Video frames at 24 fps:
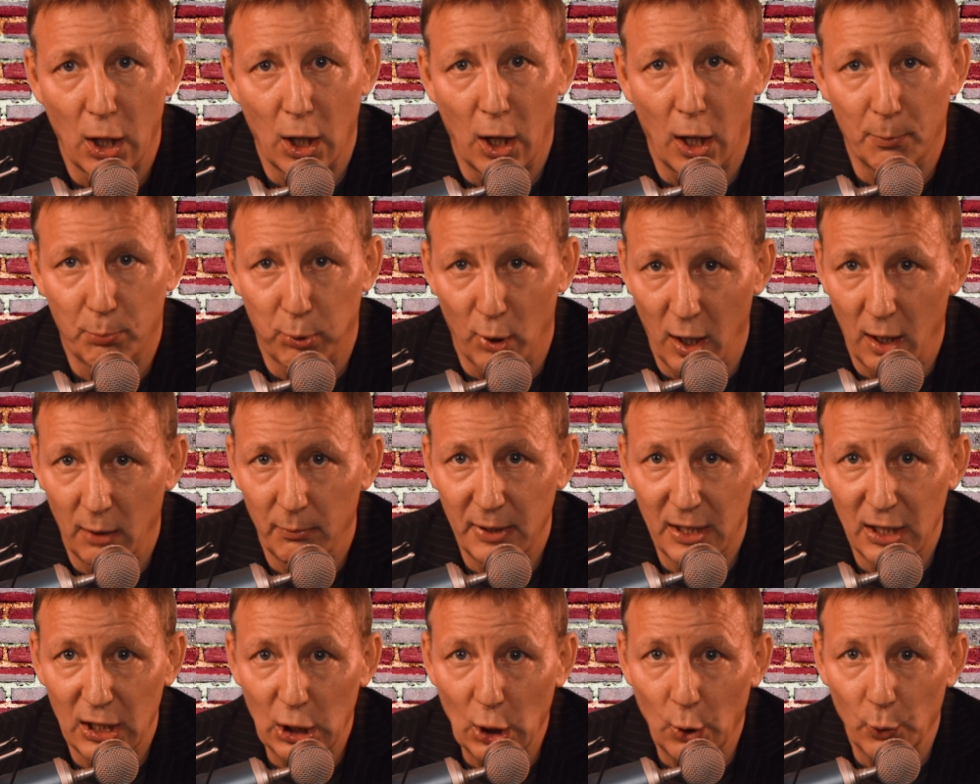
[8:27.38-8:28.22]
are
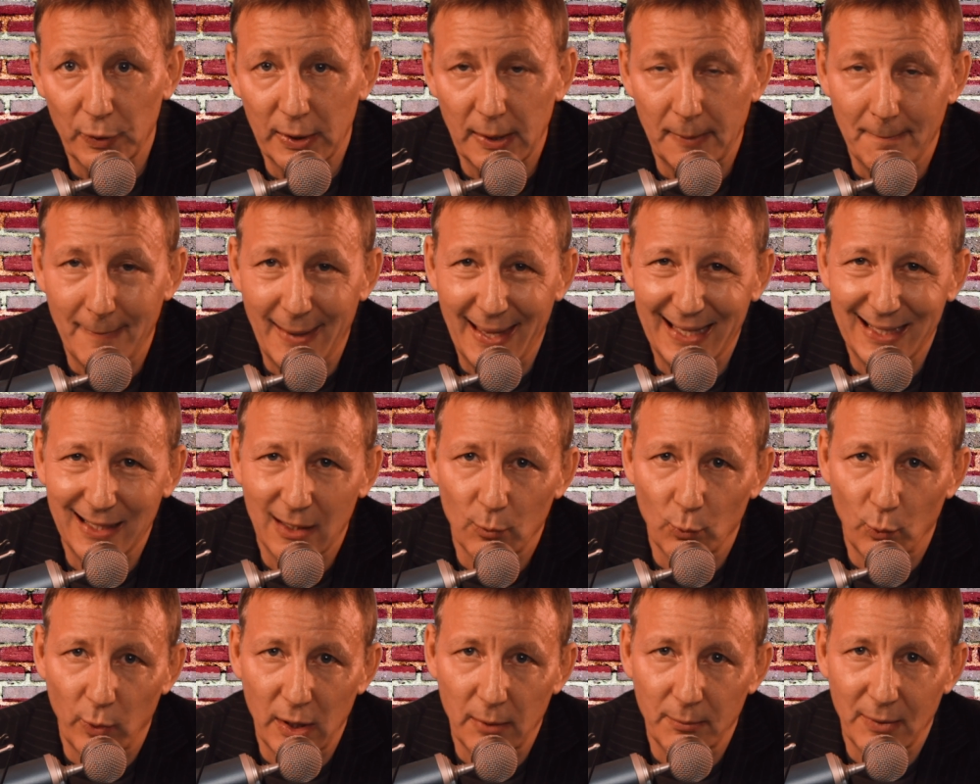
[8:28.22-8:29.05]
probably the only men
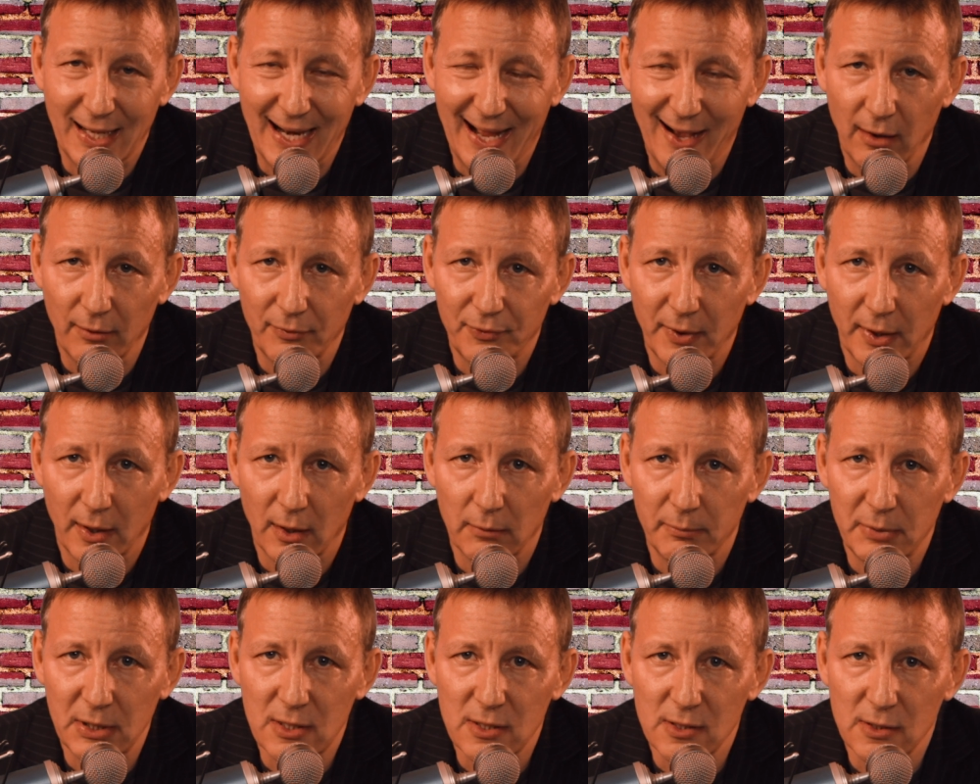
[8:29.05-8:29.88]
and women out
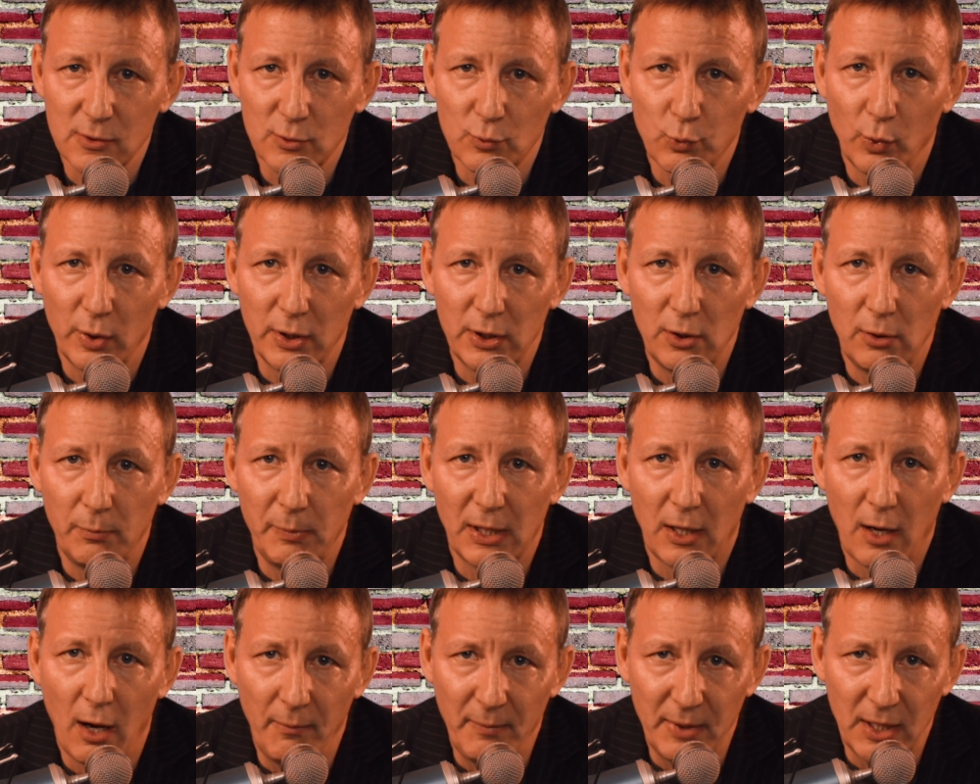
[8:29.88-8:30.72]
there, because when you
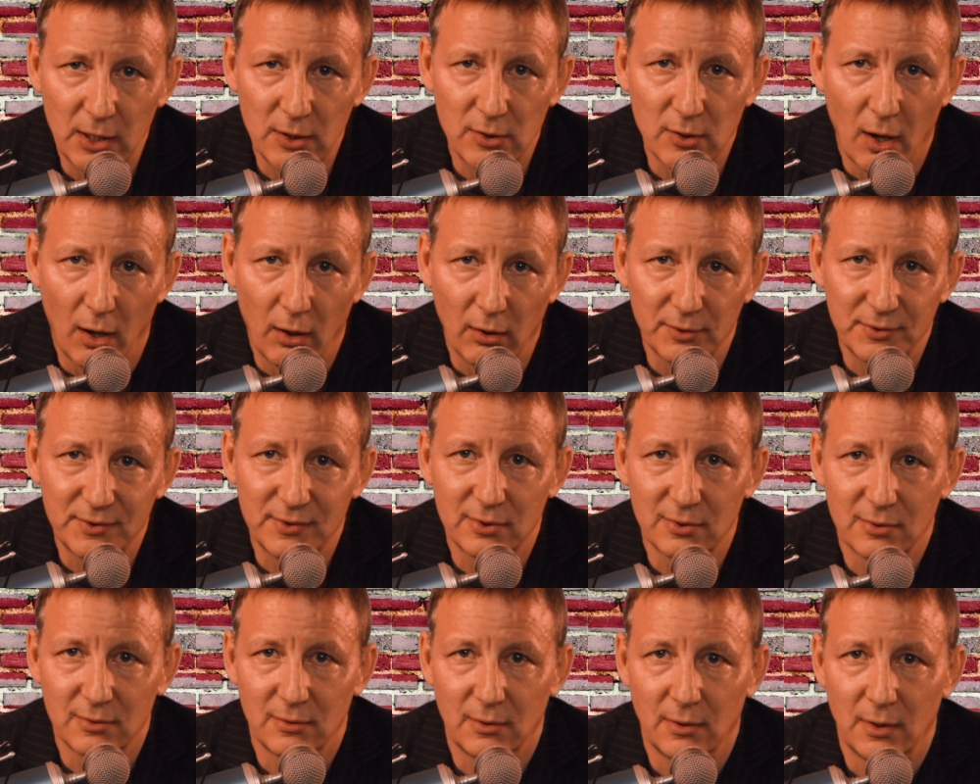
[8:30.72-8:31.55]
become an
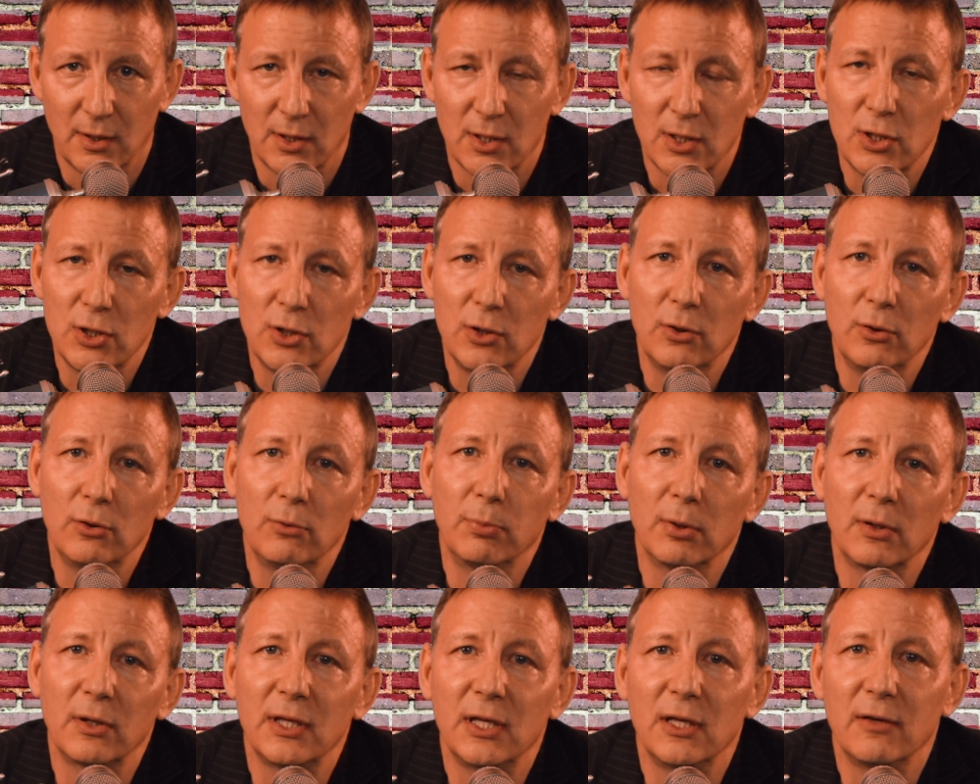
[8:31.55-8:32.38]
adult, you
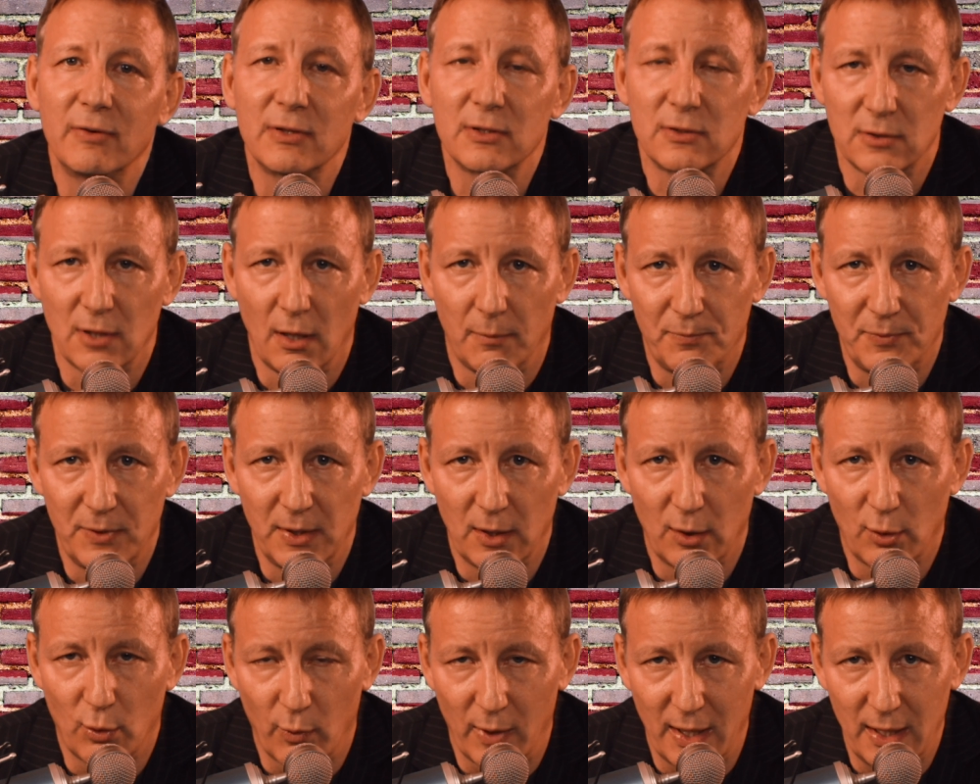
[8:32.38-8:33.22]
believe in
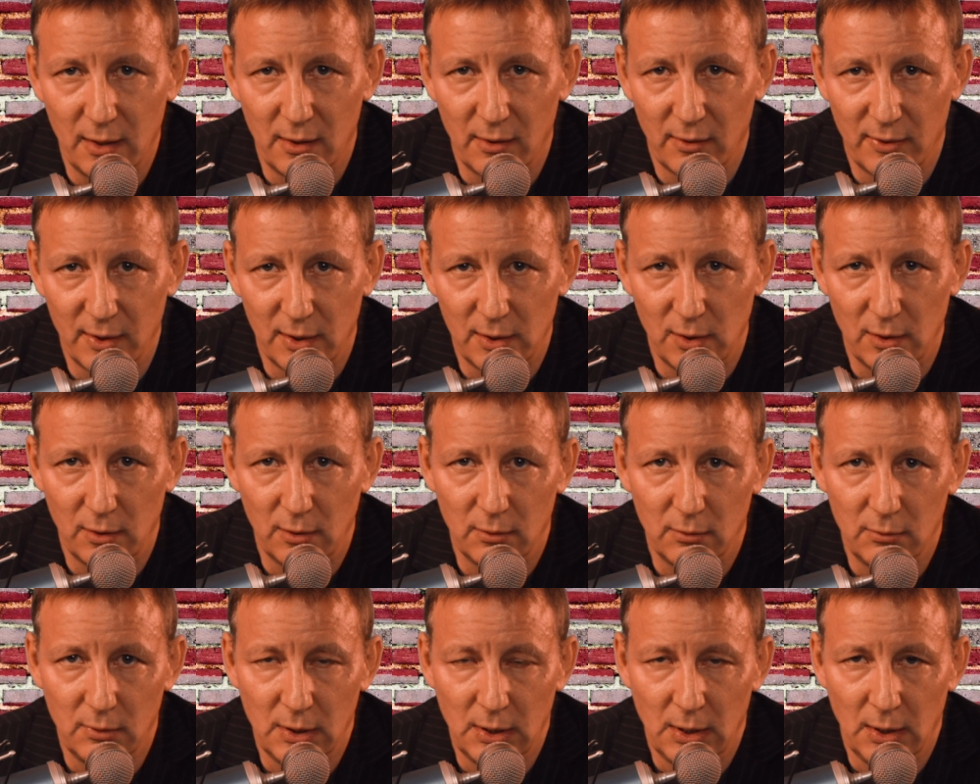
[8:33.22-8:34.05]
something greater than
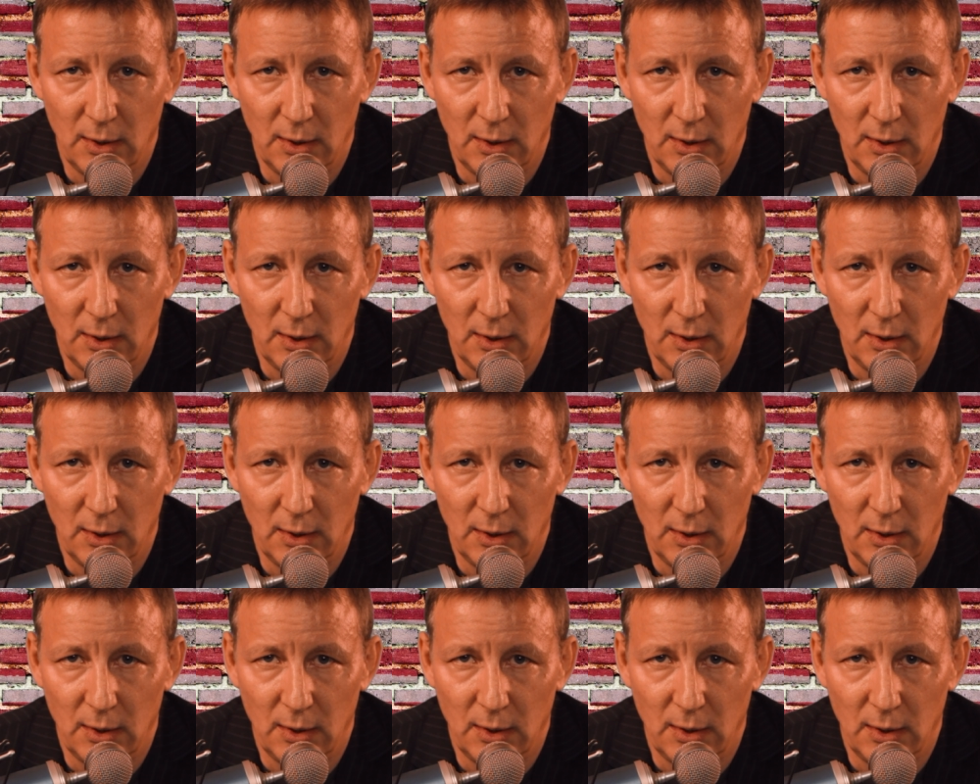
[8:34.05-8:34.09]
you.